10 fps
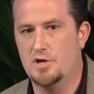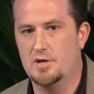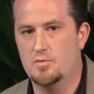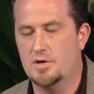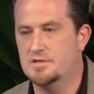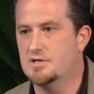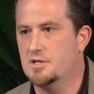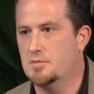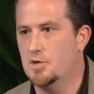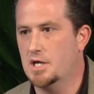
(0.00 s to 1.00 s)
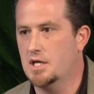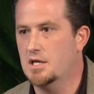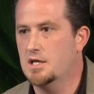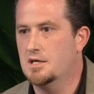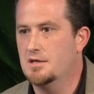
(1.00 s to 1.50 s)
I didn't want to tell anybody
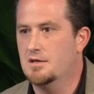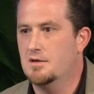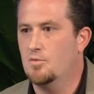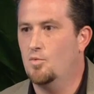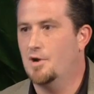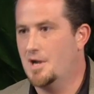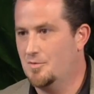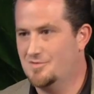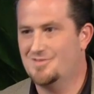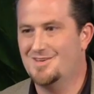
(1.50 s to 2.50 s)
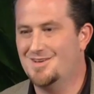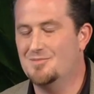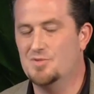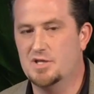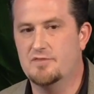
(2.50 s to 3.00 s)
what I was thinking
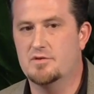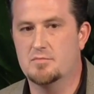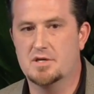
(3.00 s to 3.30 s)
and believing